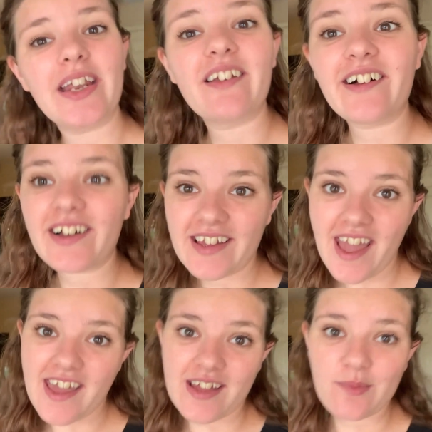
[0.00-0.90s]
and I
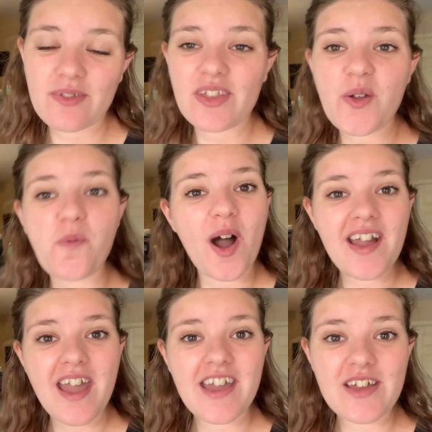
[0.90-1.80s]
am the
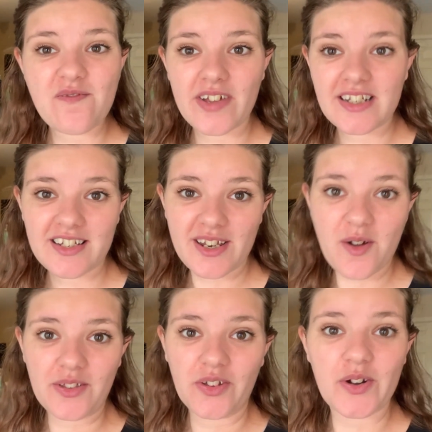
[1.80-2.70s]
YA fantasy
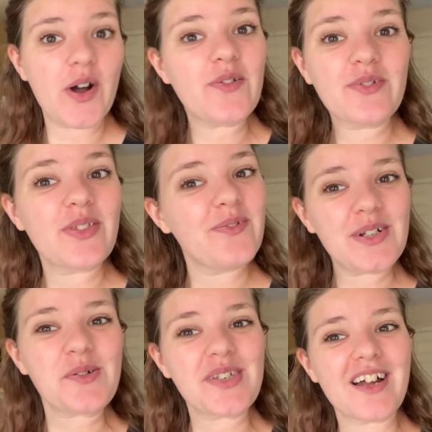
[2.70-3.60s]
author of The
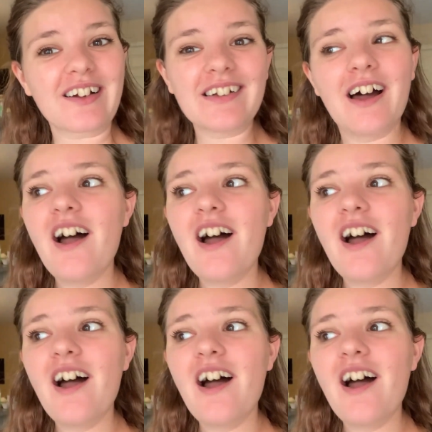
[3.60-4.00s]
Ritual Saga.